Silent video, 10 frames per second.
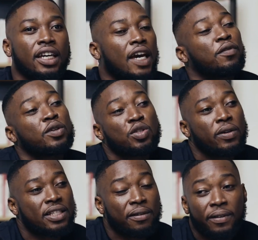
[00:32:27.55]
If you want to
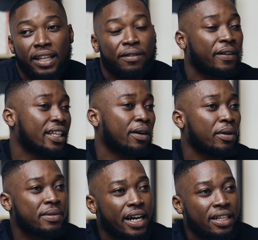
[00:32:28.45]
go a step further, find their
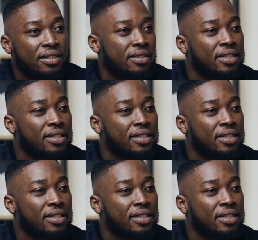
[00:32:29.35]
website,